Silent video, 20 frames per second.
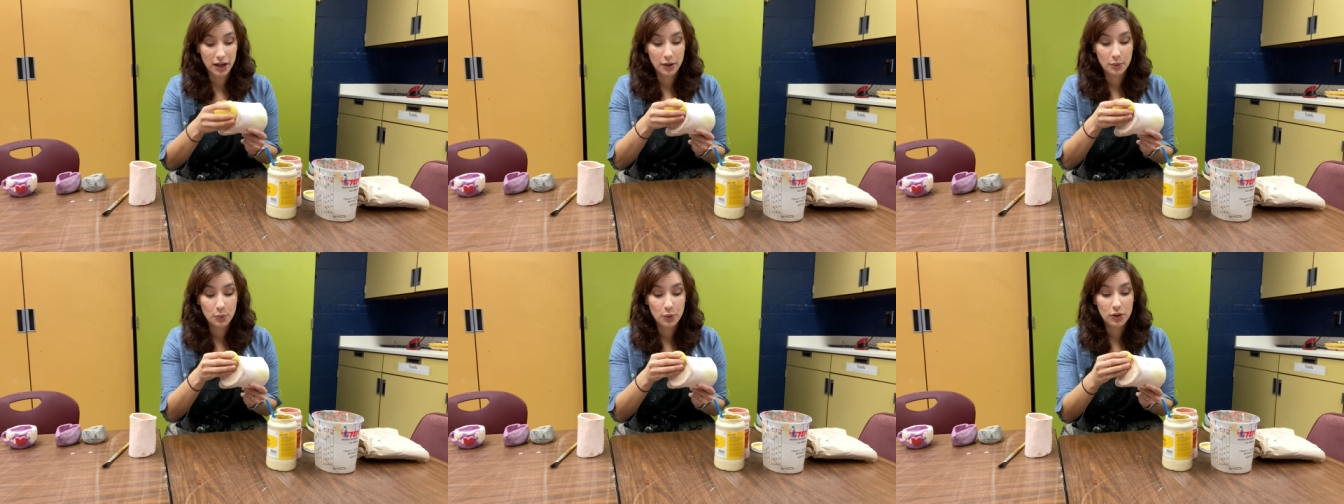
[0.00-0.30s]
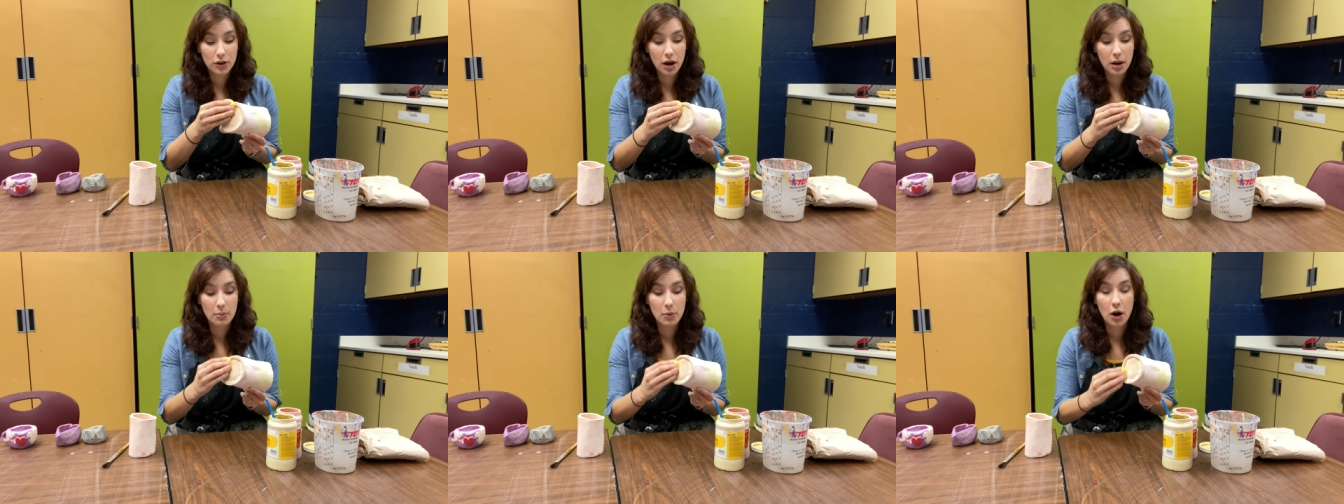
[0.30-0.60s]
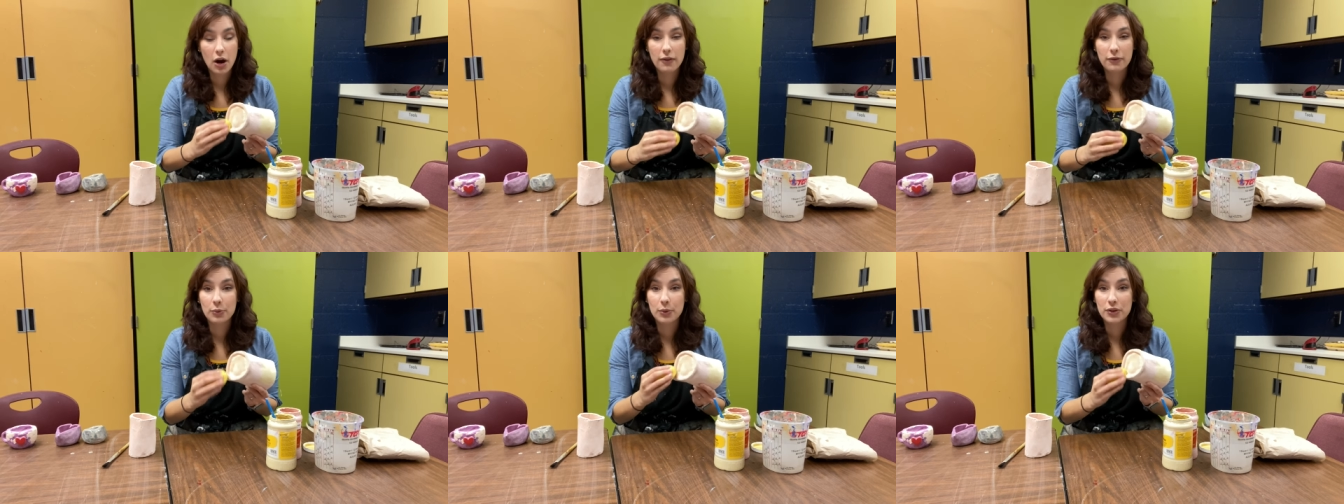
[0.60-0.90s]
It will come
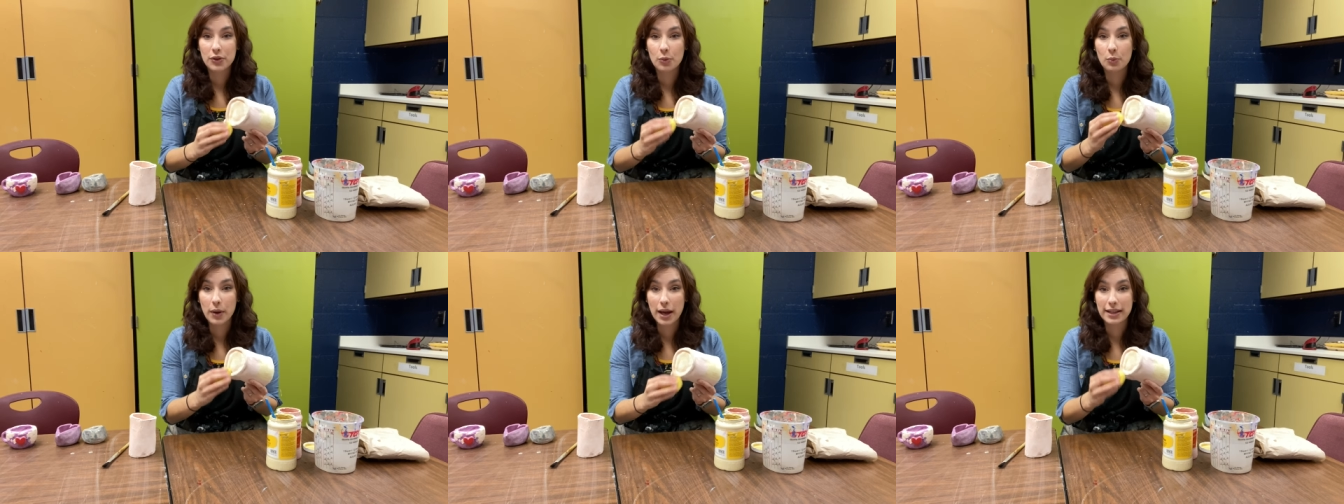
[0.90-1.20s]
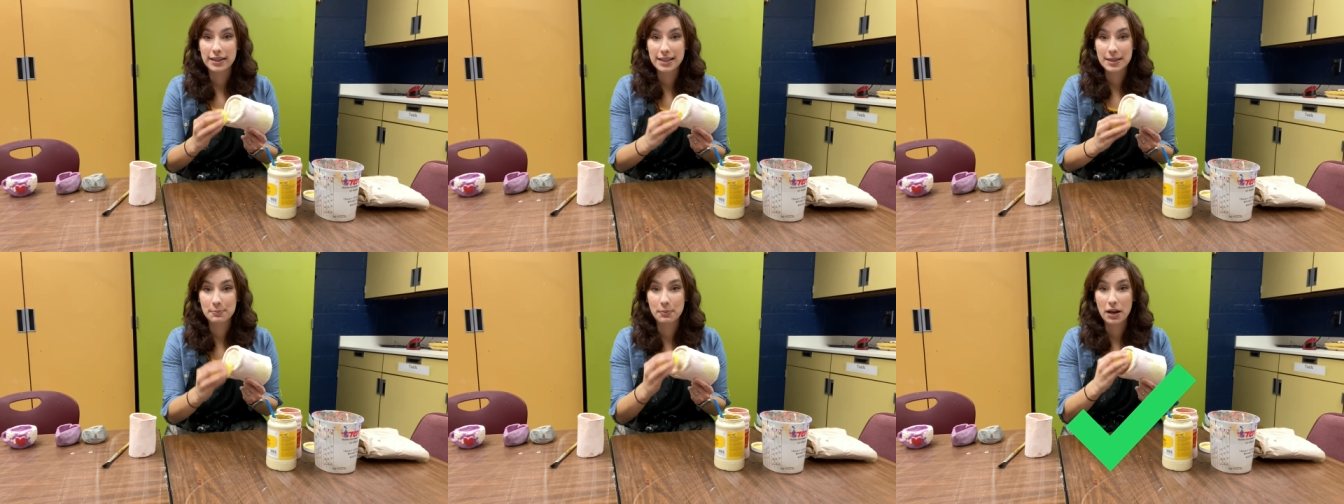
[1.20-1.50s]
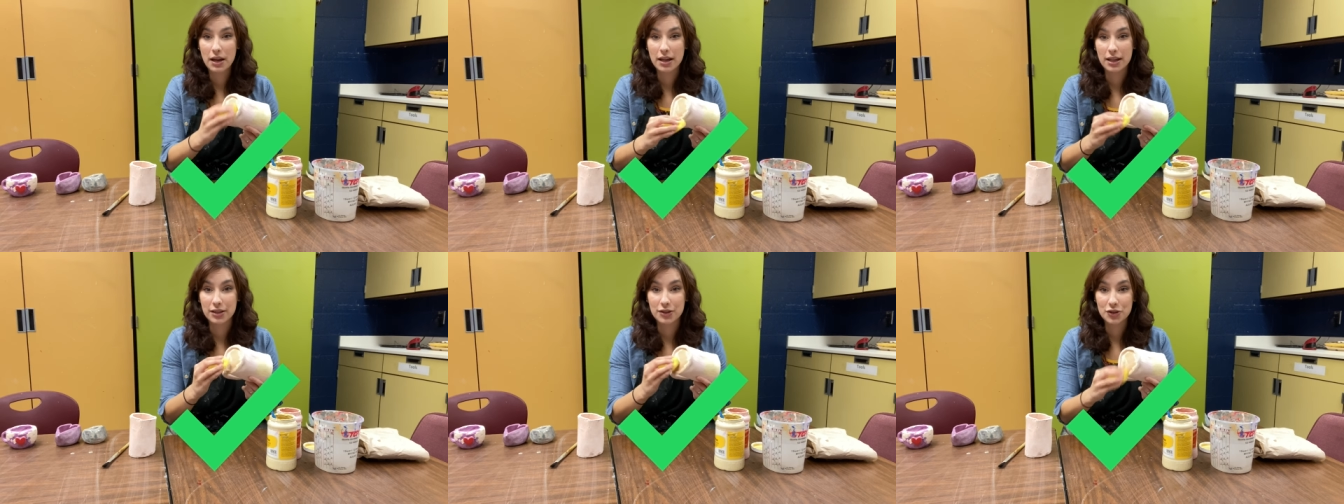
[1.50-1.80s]
off with a wet
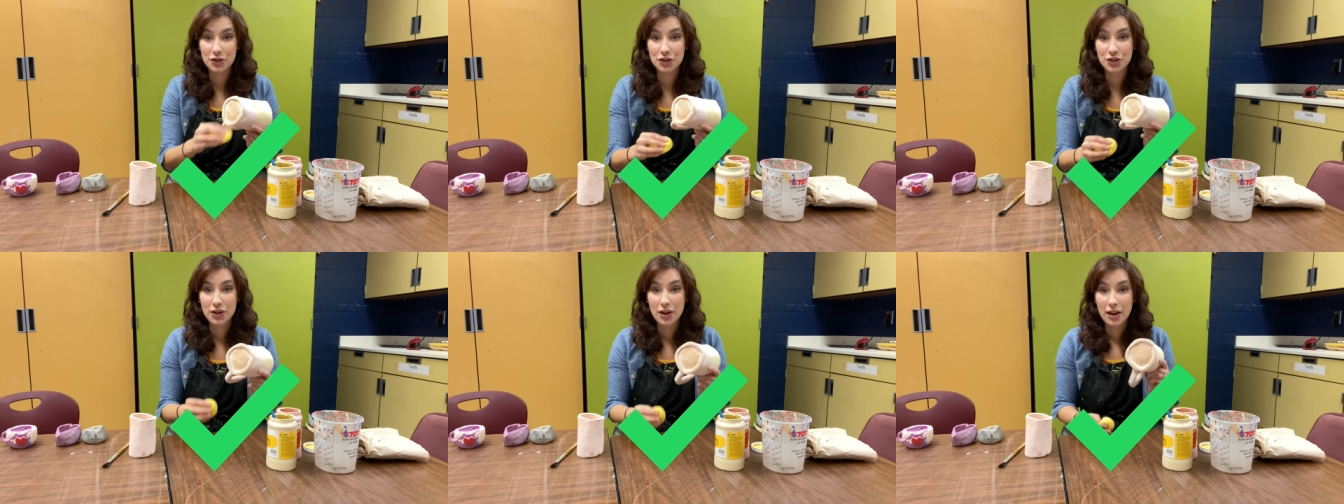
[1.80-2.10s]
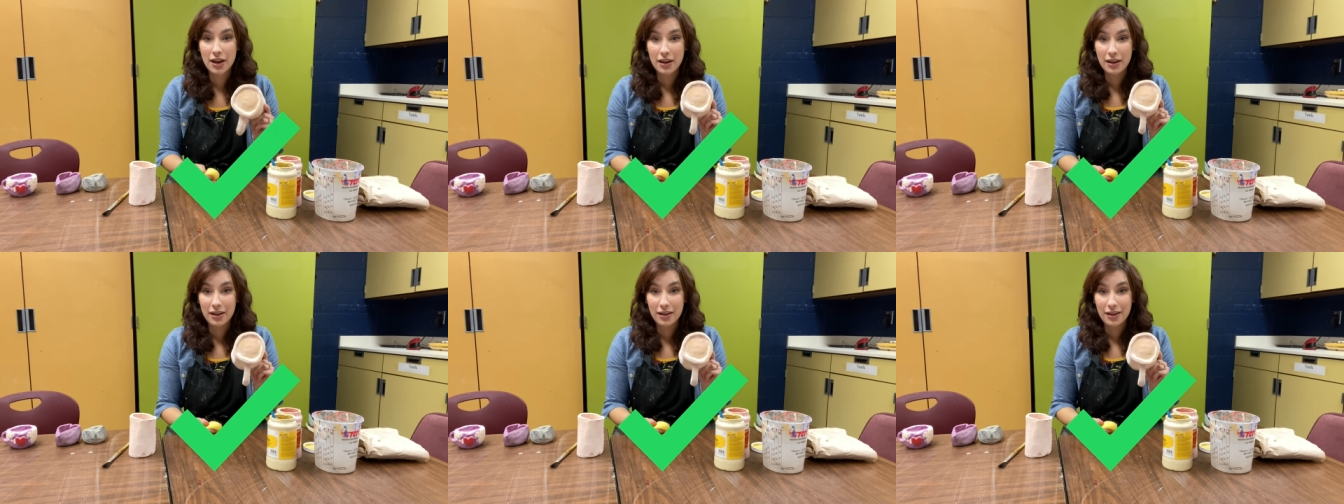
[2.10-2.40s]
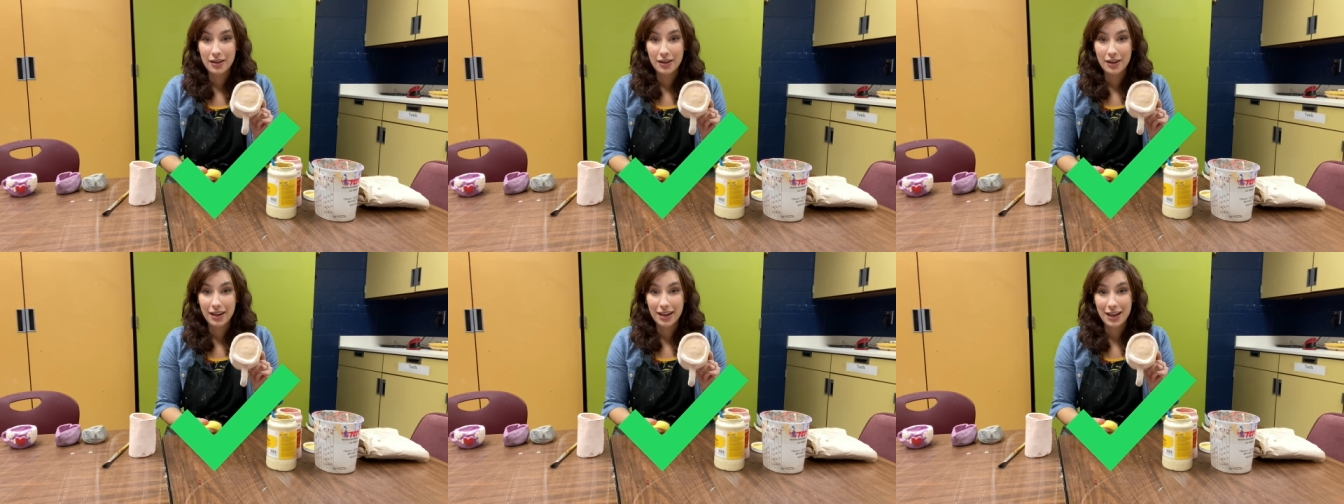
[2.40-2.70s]
sponge
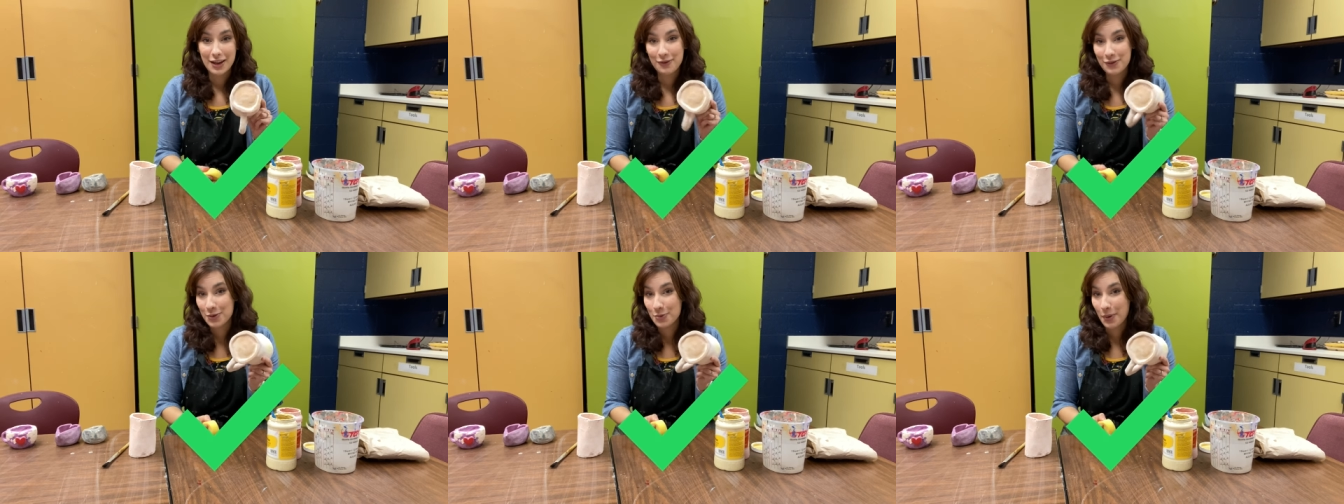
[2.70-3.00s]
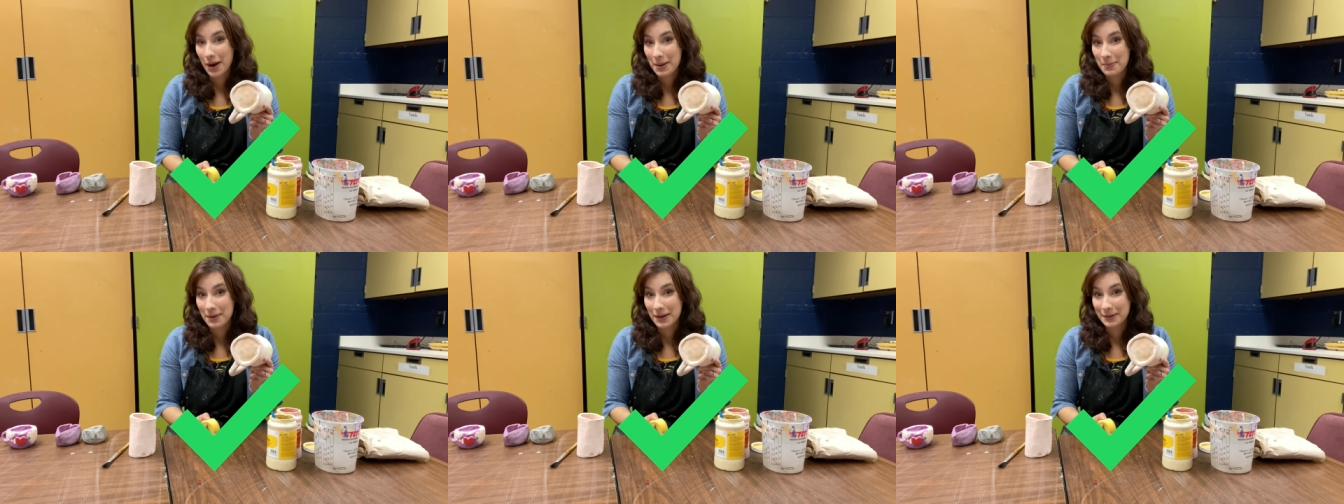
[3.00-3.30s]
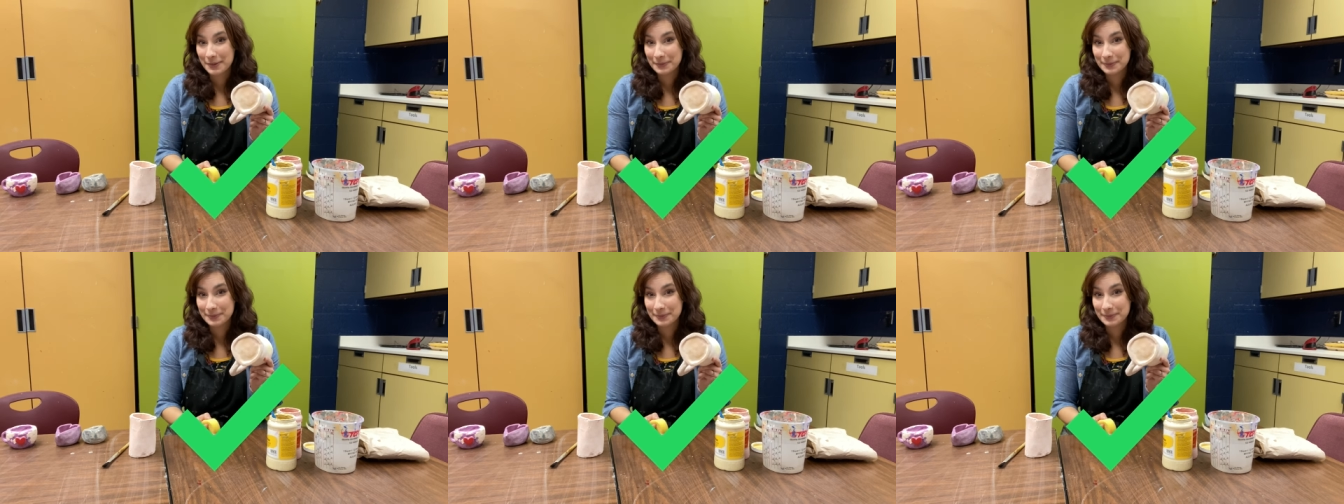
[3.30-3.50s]
if you wipe it.